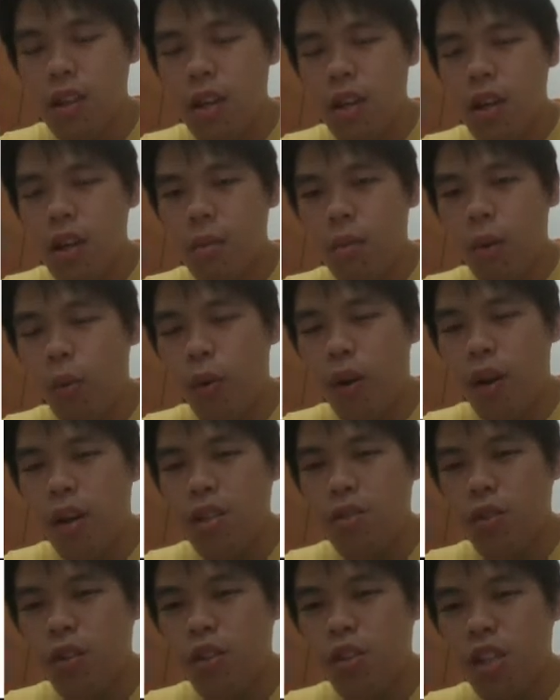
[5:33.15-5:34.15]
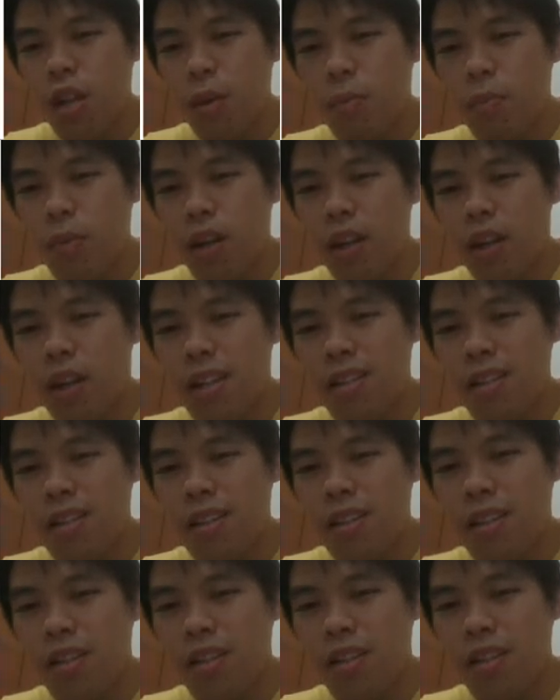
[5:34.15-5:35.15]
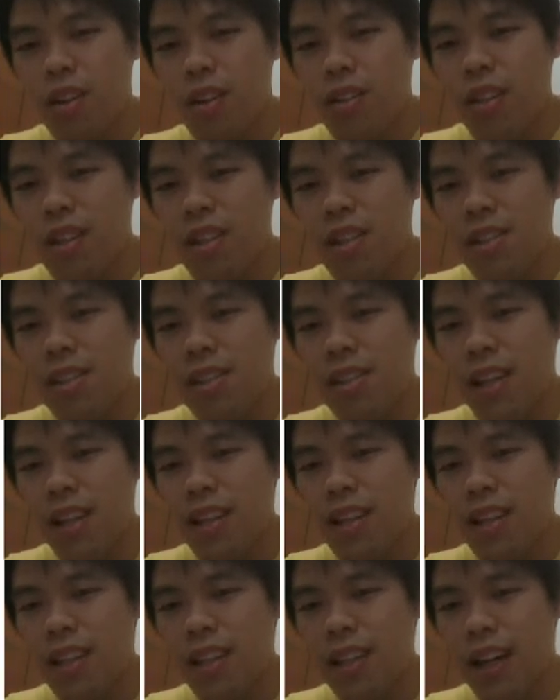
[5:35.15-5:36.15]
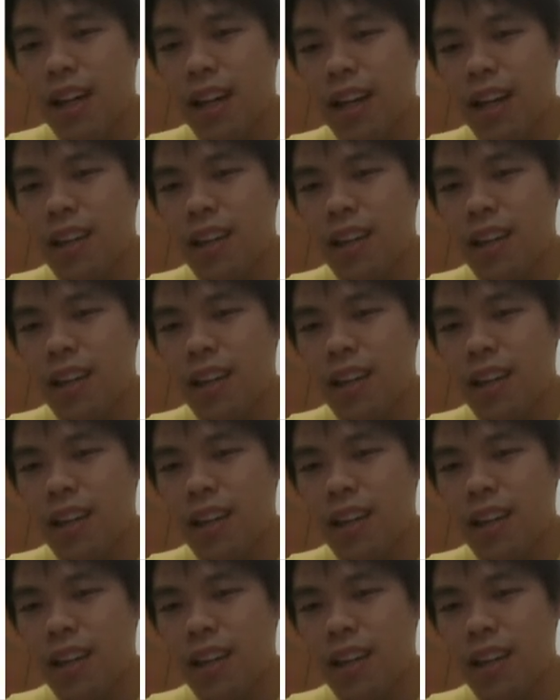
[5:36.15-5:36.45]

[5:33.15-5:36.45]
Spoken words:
Or whereas for a champagne glass, the center of gravity is slightly higher.